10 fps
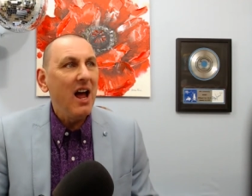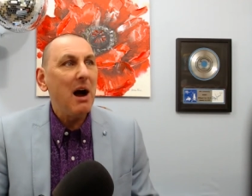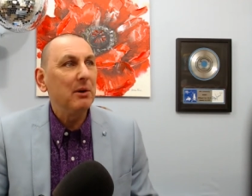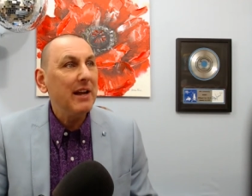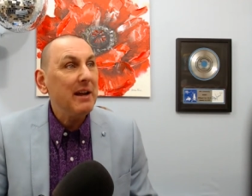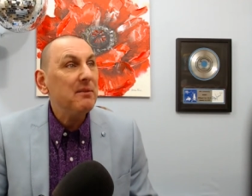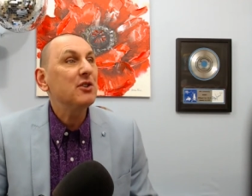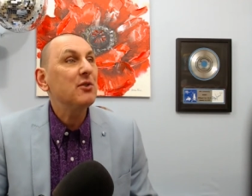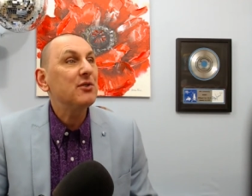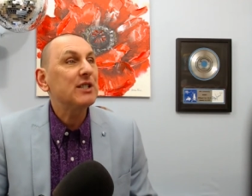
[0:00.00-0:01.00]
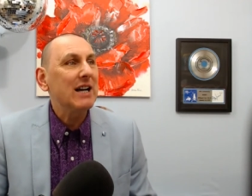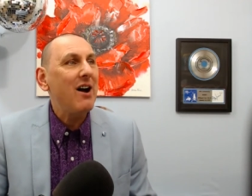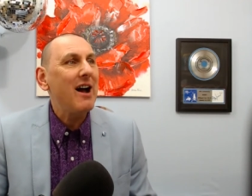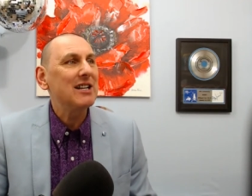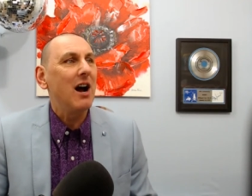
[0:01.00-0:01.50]
I would even do
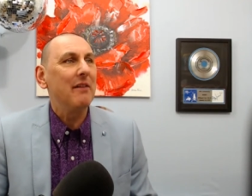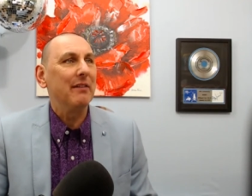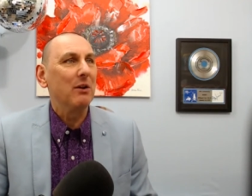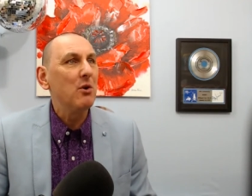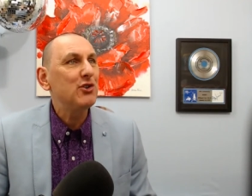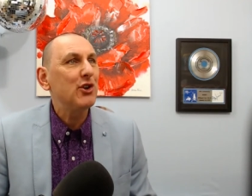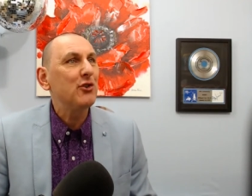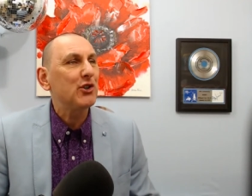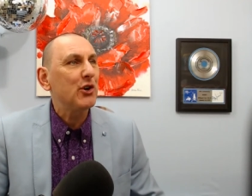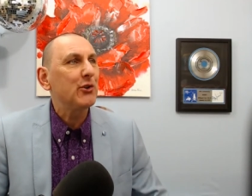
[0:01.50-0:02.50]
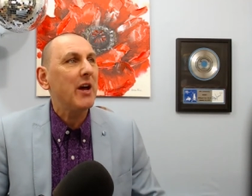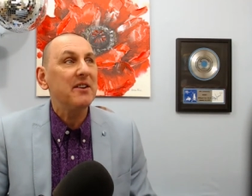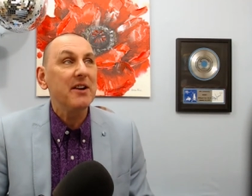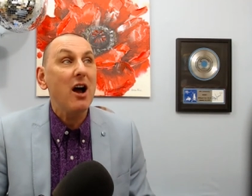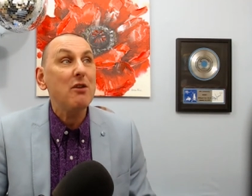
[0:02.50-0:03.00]
skydiving. Would you do
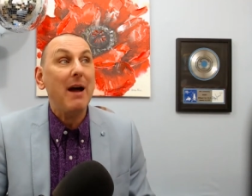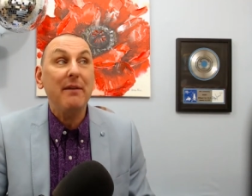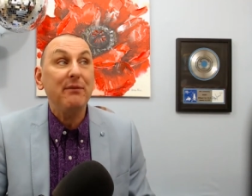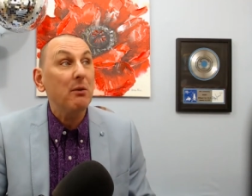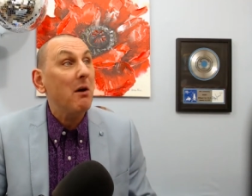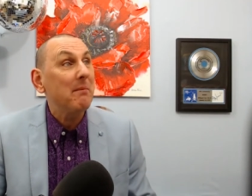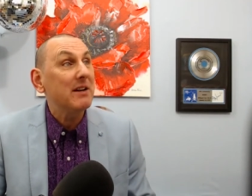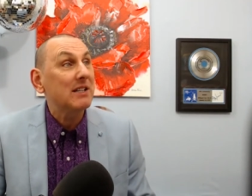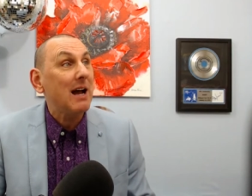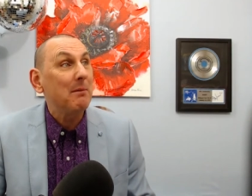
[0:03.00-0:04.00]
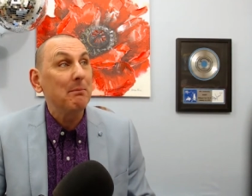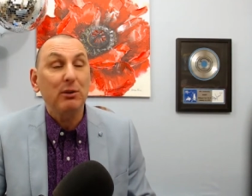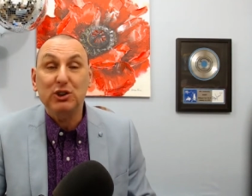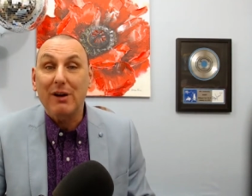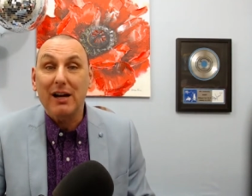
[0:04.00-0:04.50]
that? No, but if you want me to come and
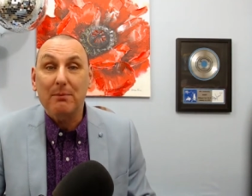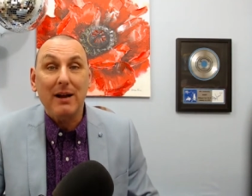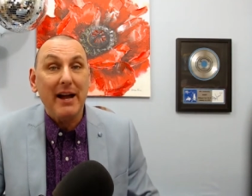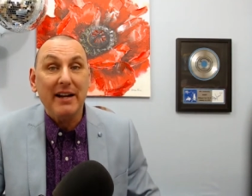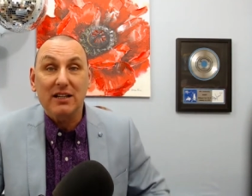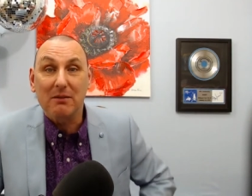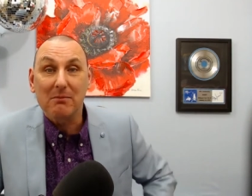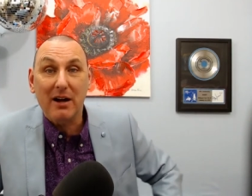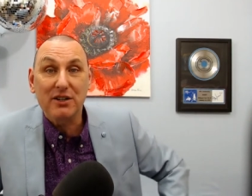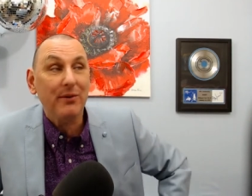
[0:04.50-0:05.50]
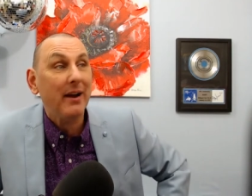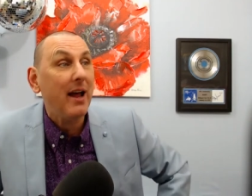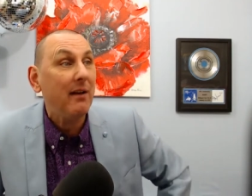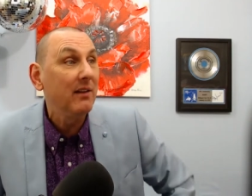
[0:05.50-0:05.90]
push you out of the plane, I don't mind doing it.